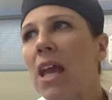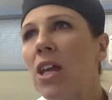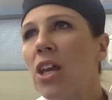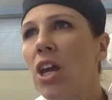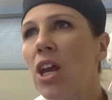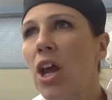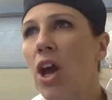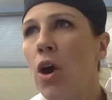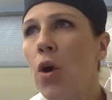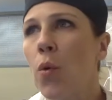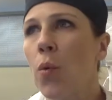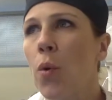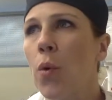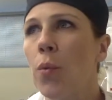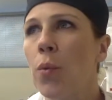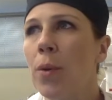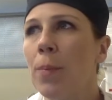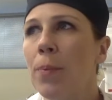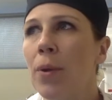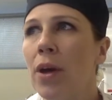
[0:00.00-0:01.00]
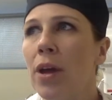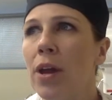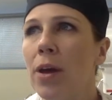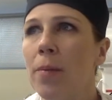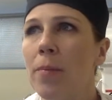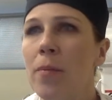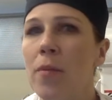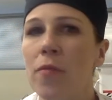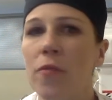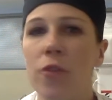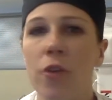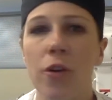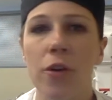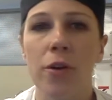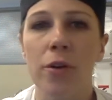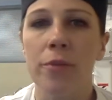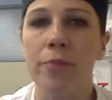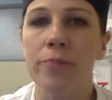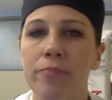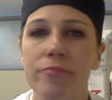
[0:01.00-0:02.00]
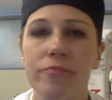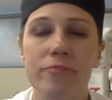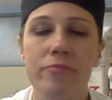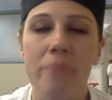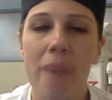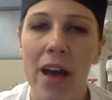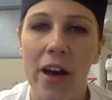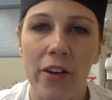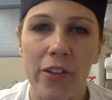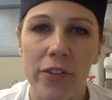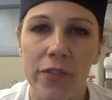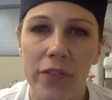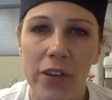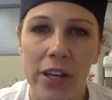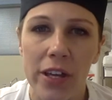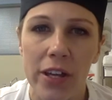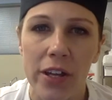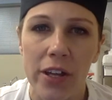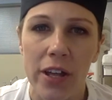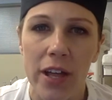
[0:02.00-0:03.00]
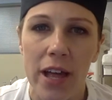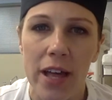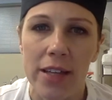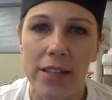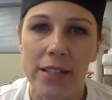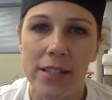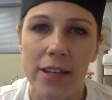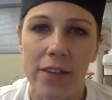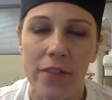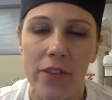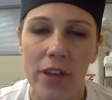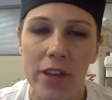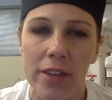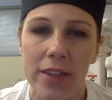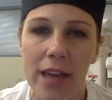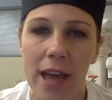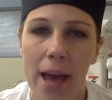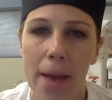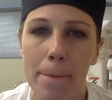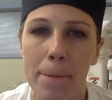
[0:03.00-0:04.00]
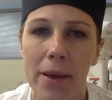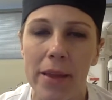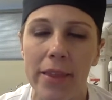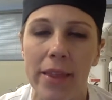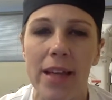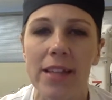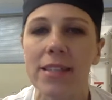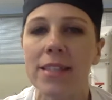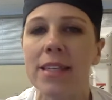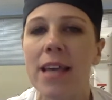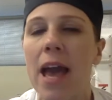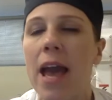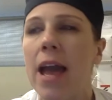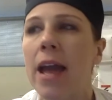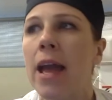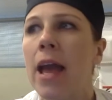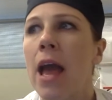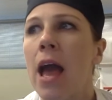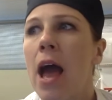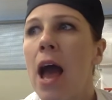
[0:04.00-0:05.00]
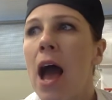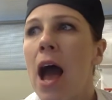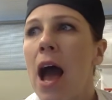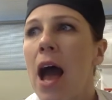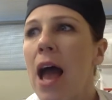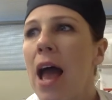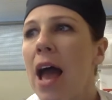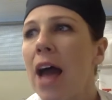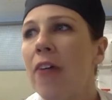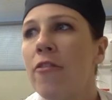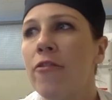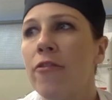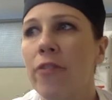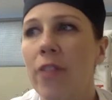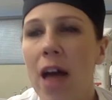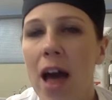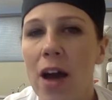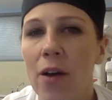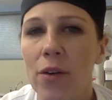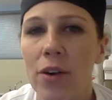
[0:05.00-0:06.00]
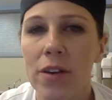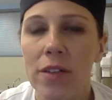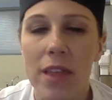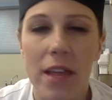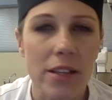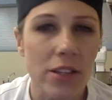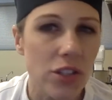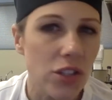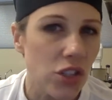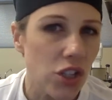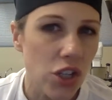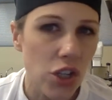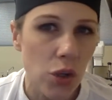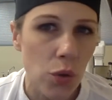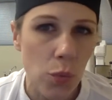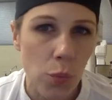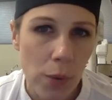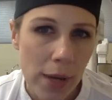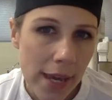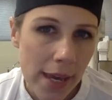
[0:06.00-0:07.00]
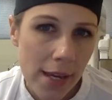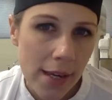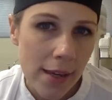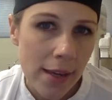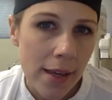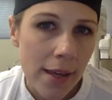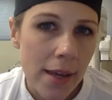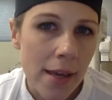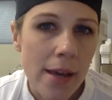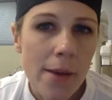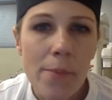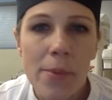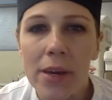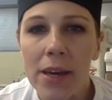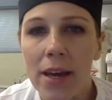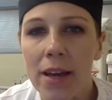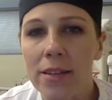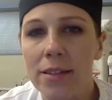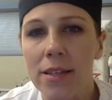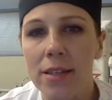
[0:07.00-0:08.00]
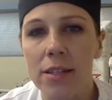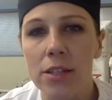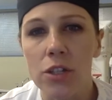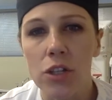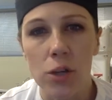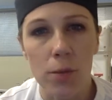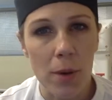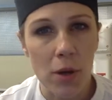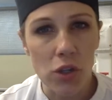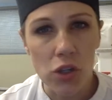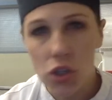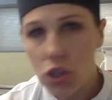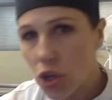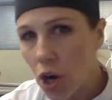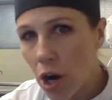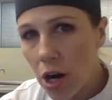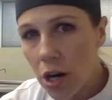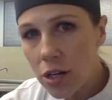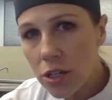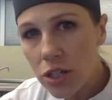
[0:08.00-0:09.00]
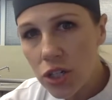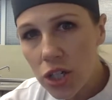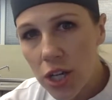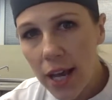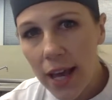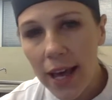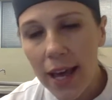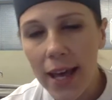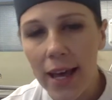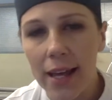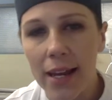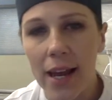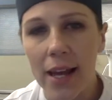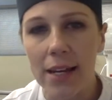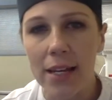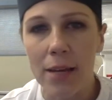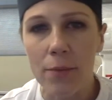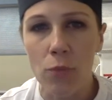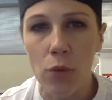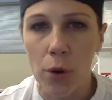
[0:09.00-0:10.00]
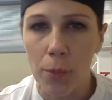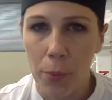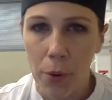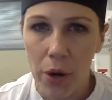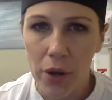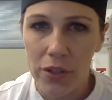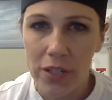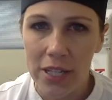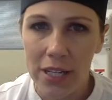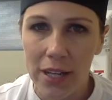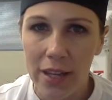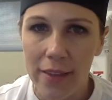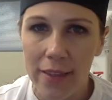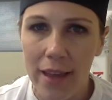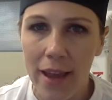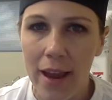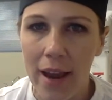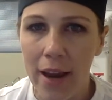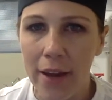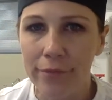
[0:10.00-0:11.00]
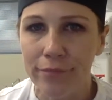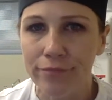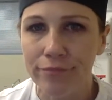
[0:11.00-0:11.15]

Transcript: we put them for mouthfeel and stuff like that, but let's say I have flour that's too weak because it's too much starch and I need more protein in there,